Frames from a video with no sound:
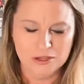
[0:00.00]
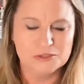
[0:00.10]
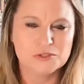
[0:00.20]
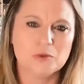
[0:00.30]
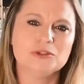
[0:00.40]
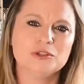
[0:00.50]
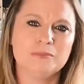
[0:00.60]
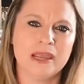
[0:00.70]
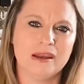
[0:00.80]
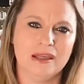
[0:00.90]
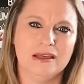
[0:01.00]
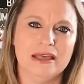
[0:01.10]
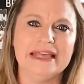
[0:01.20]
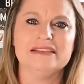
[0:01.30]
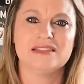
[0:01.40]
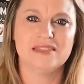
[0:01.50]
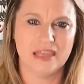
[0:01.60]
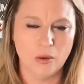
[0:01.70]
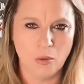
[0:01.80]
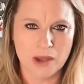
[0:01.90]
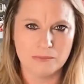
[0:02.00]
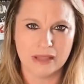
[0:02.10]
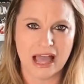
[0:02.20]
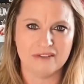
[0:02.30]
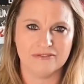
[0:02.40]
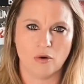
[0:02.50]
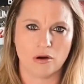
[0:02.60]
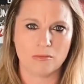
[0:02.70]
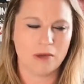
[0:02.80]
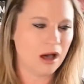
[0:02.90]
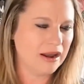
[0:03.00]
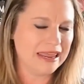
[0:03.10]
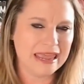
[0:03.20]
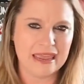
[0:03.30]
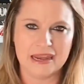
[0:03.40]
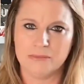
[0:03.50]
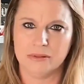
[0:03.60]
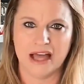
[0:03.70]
social media is the one platform on any